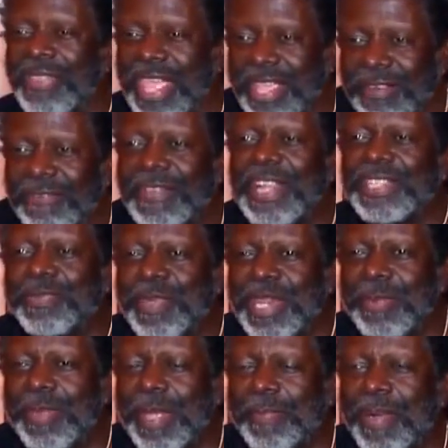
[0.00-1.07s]
They convince me
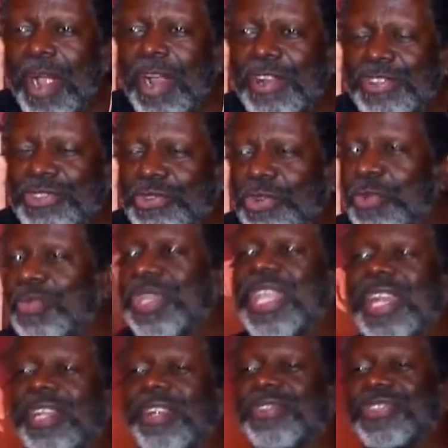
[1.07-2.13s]
to be part of this group. We
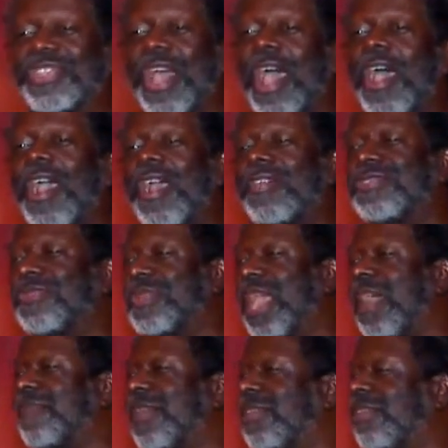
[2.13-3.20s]
get a little scarves, and we
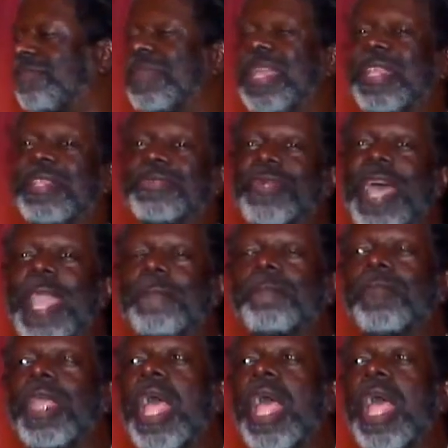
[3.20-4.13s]
have our little meetings, right?